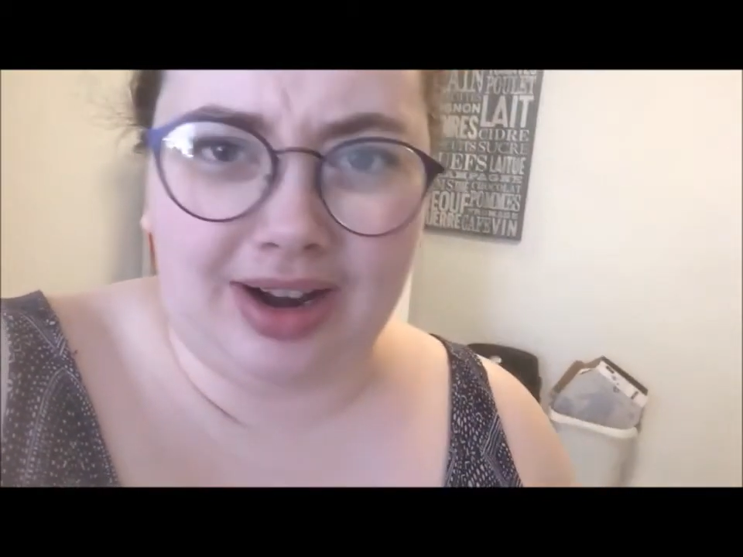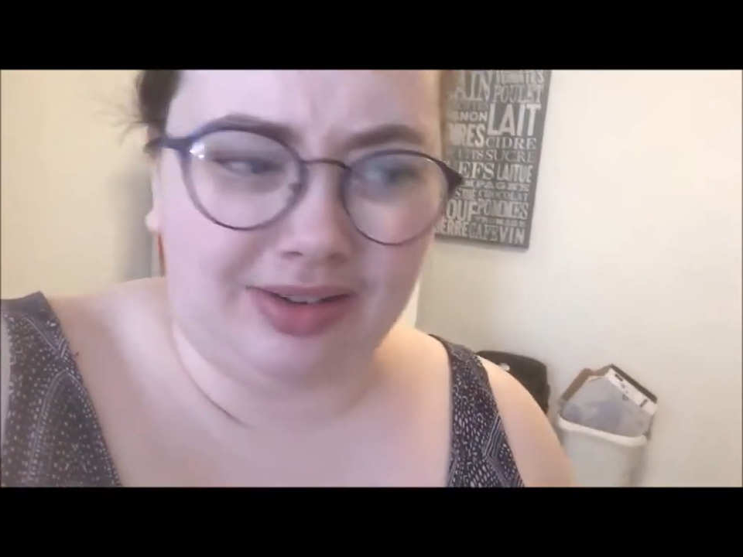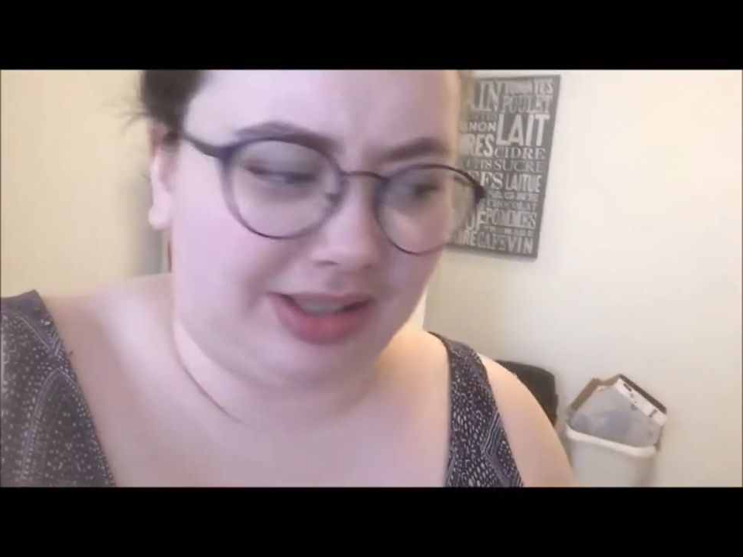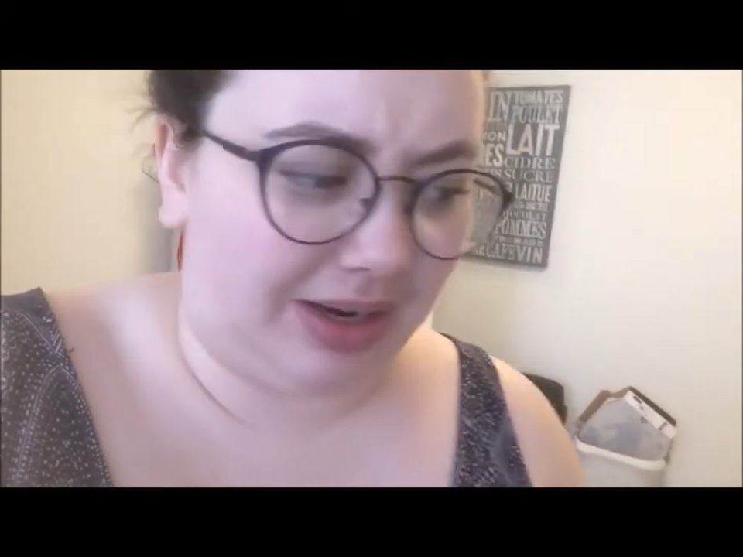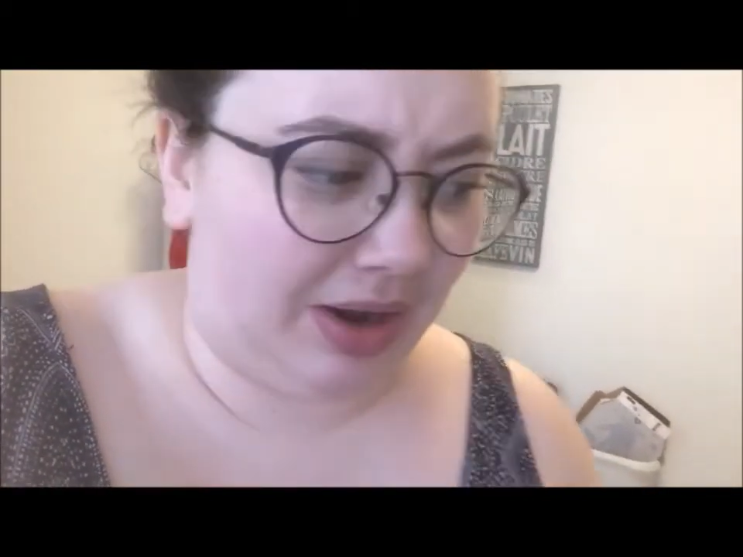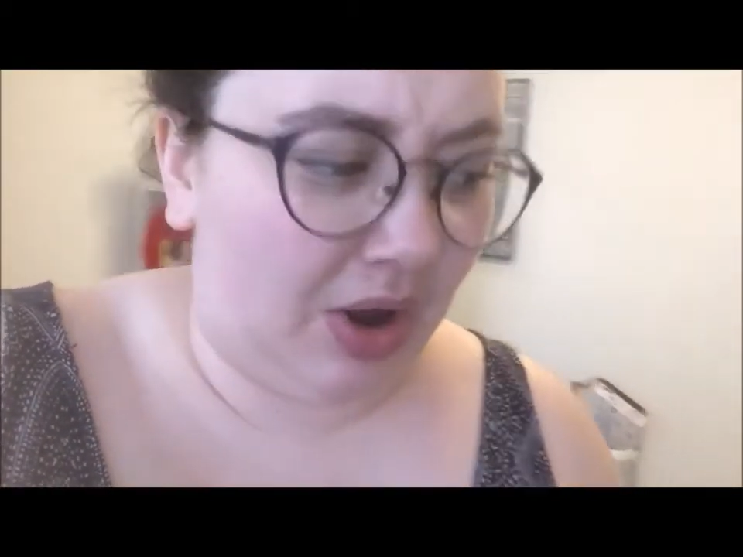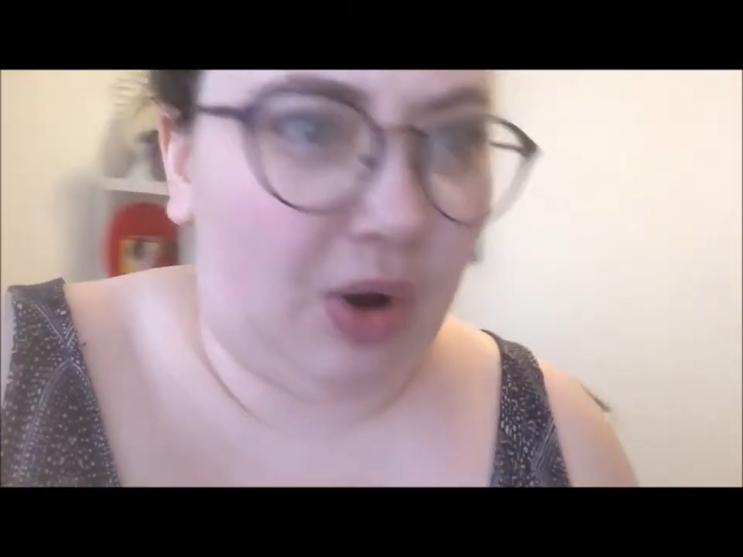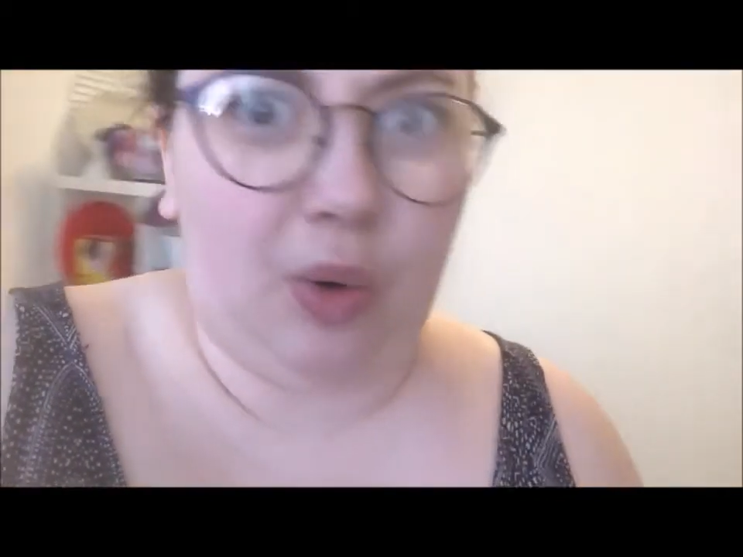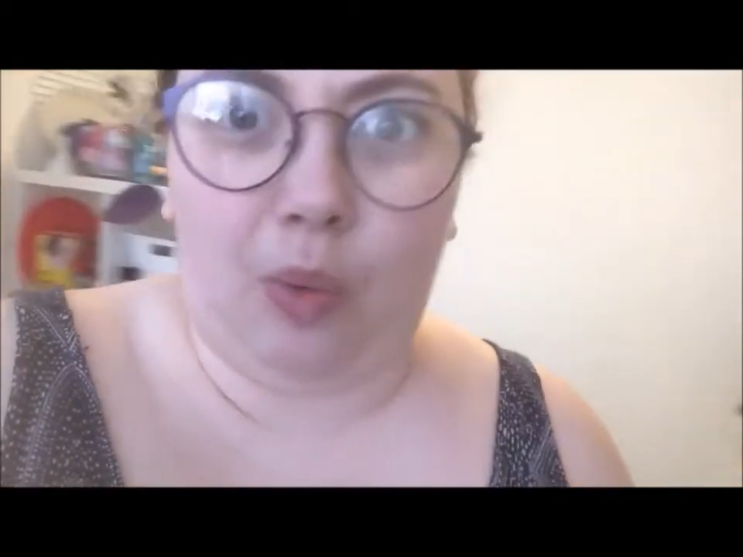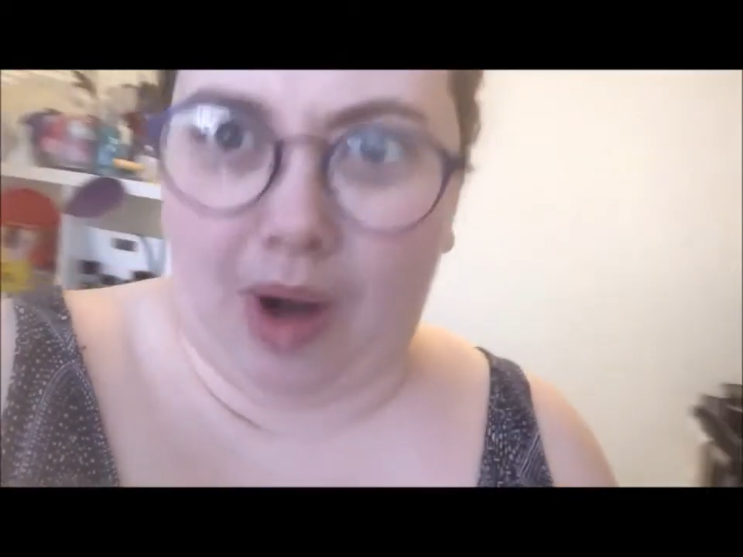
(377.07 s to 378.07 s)
and I was like,
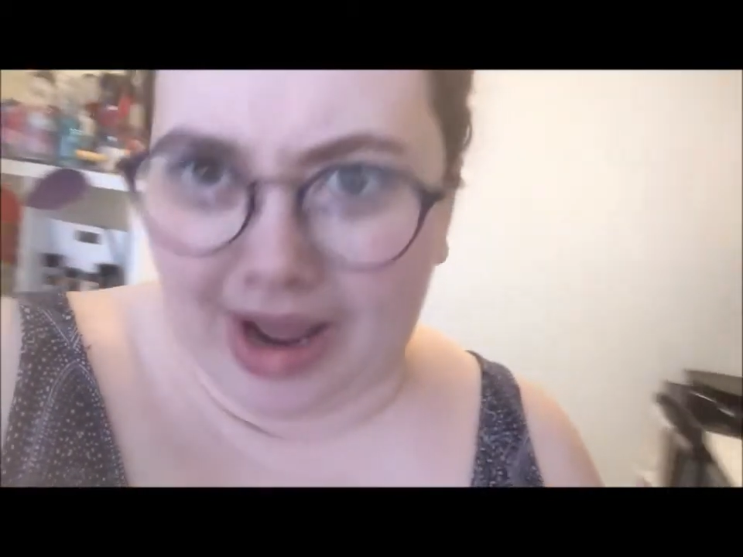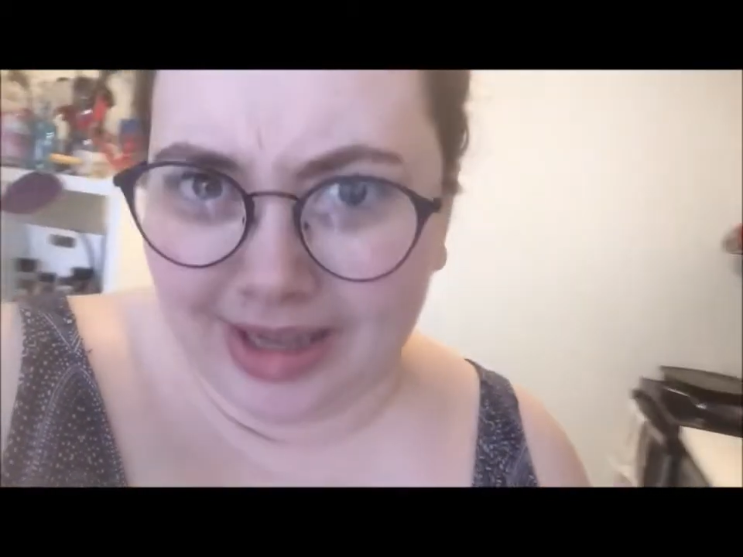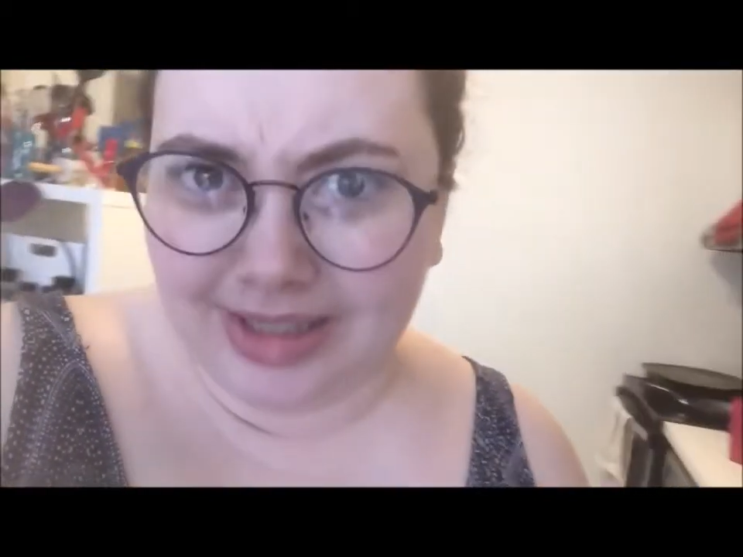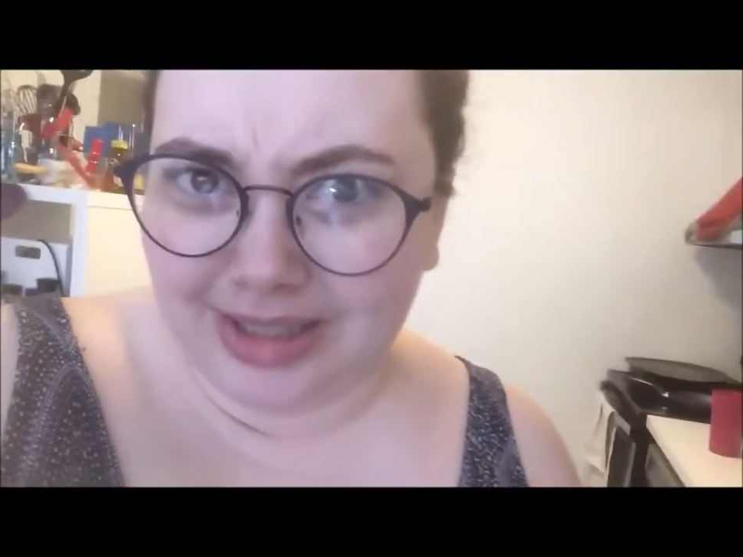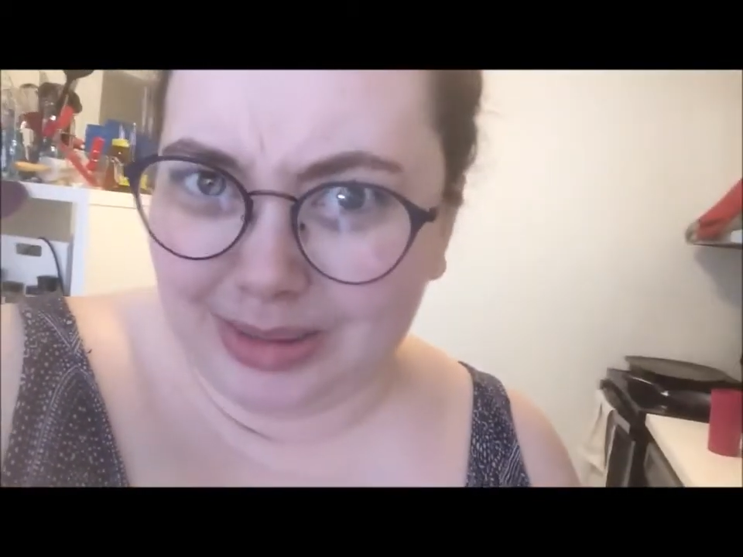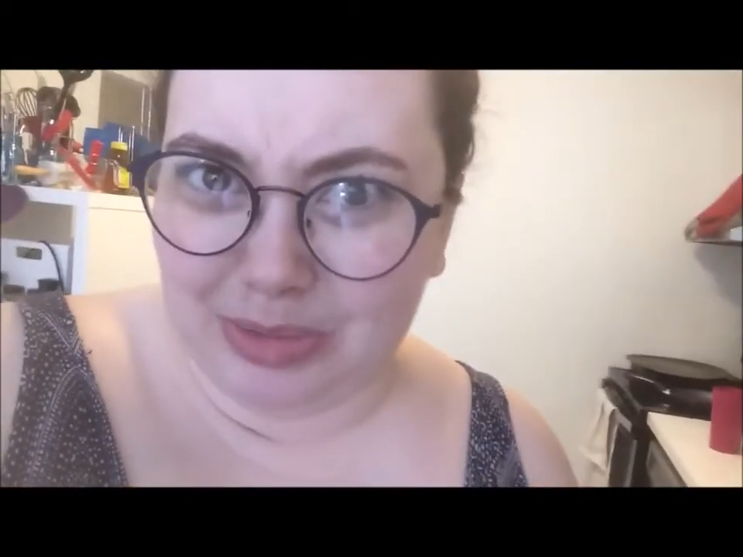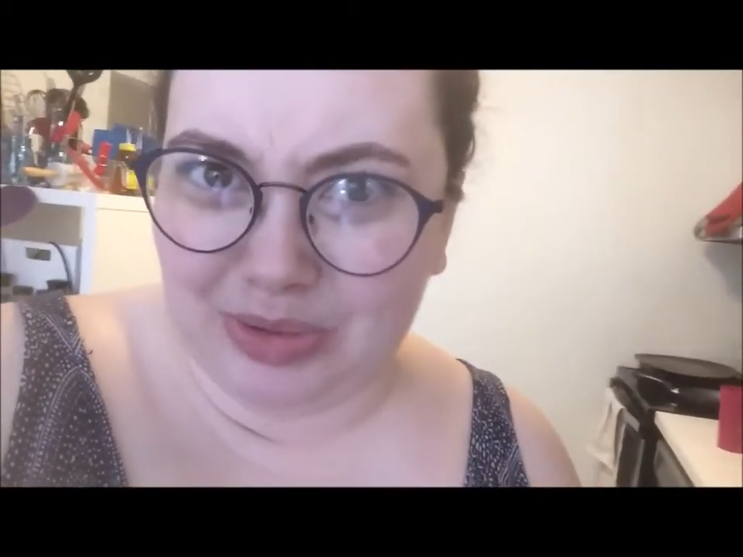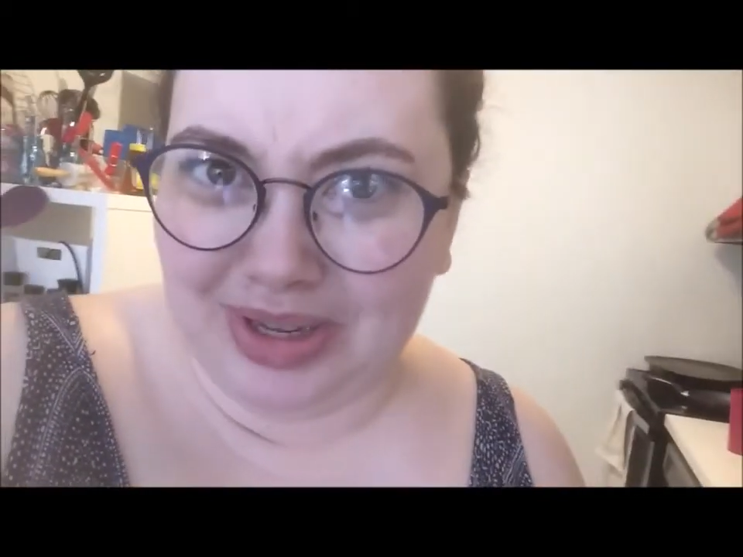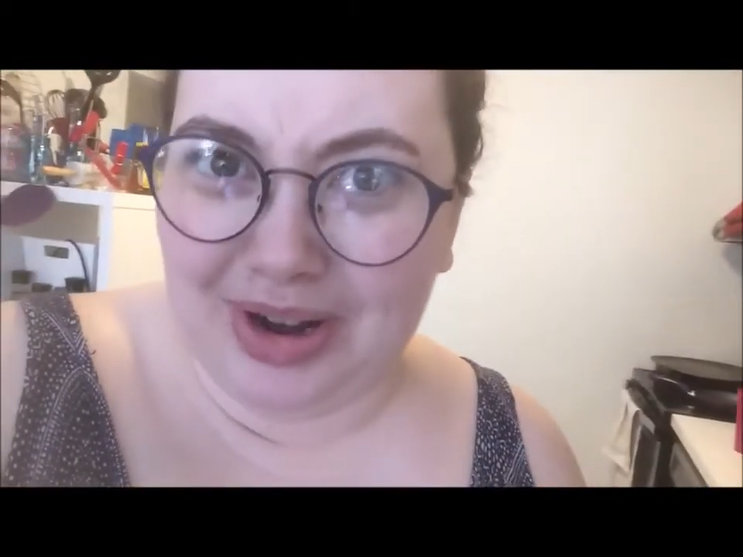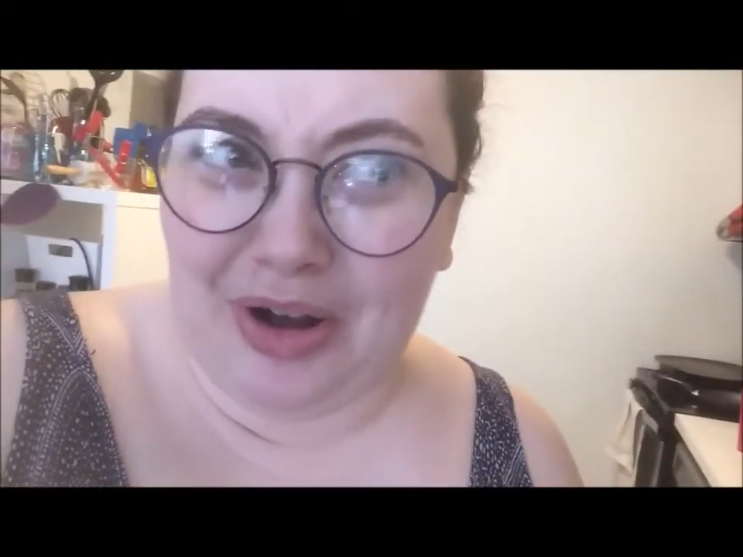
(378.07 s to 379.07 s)
why is this
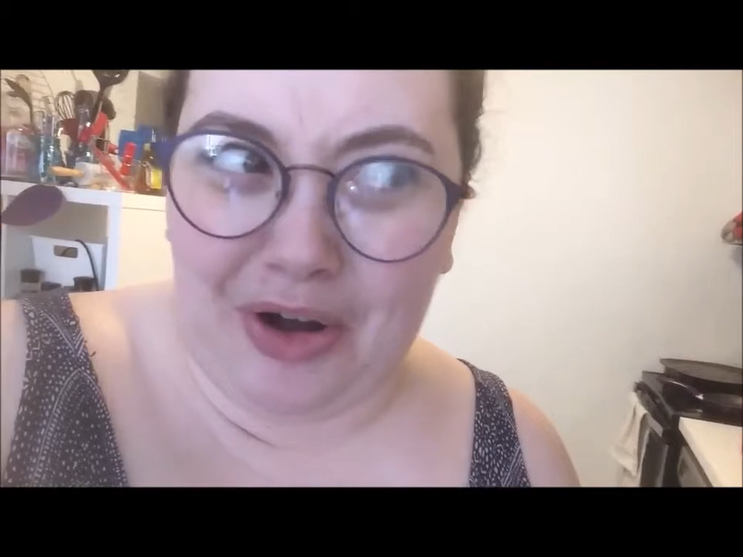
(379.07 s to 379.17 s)
smoothie